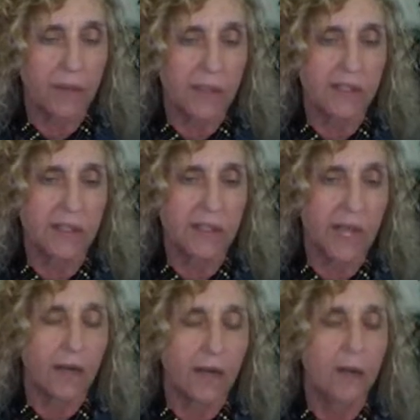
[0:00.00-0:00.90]
this
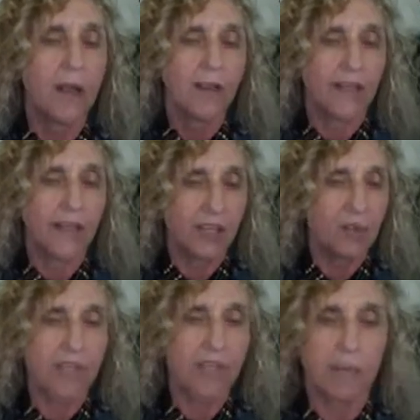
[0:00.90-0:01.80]
entire, like you said,